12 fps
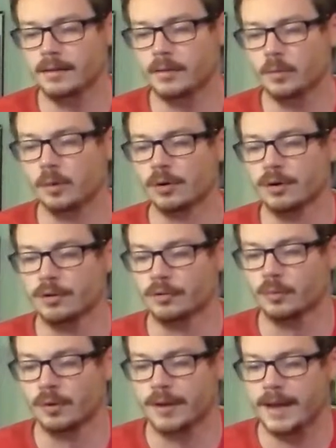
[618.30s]
Warriors
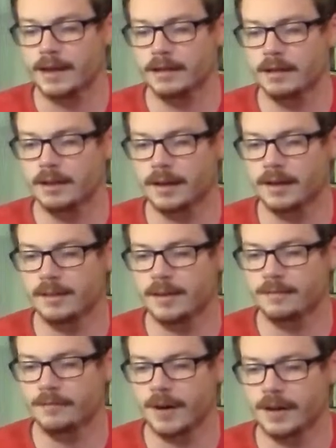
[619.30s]
won that year. And
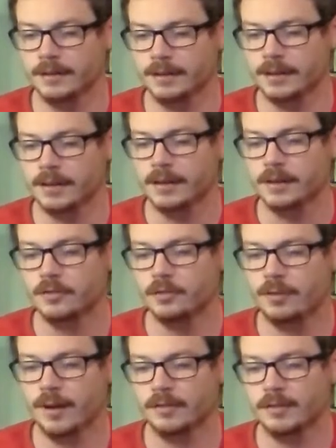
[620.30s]
then finally,
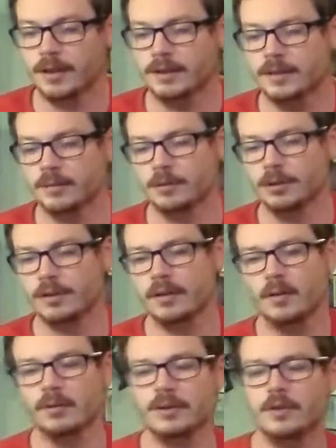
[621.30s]
2018, really the
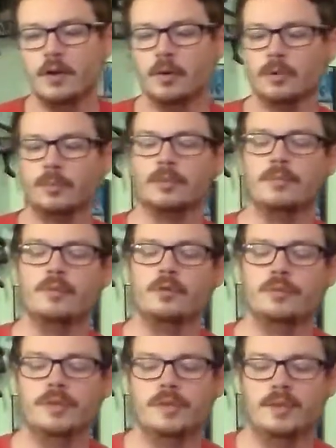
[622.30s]
only notable
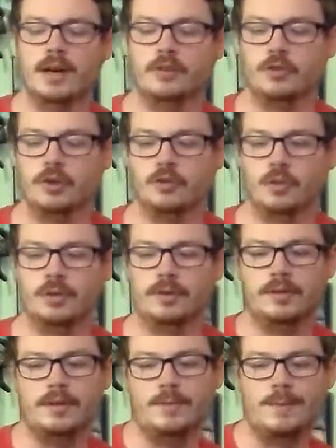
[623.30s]
move was DeAndre
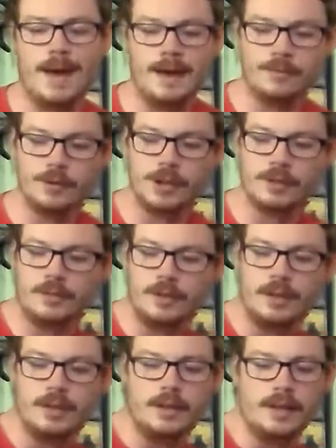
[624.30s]
Jordan to the Mavericks.
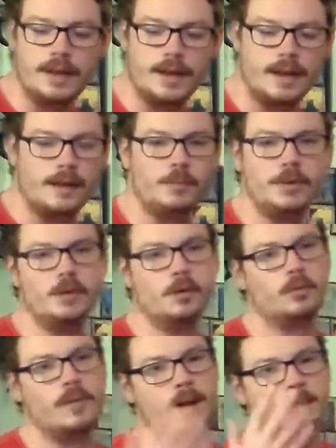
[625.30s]
And we know
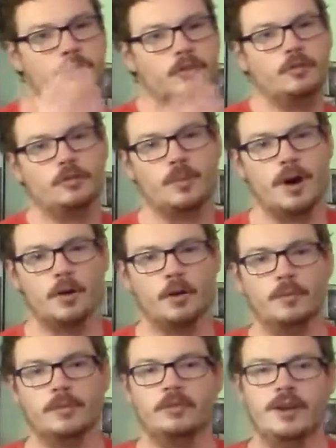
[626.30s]
the Raptors just brought
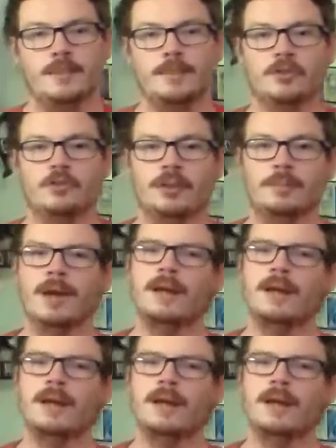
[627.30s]
home the championship.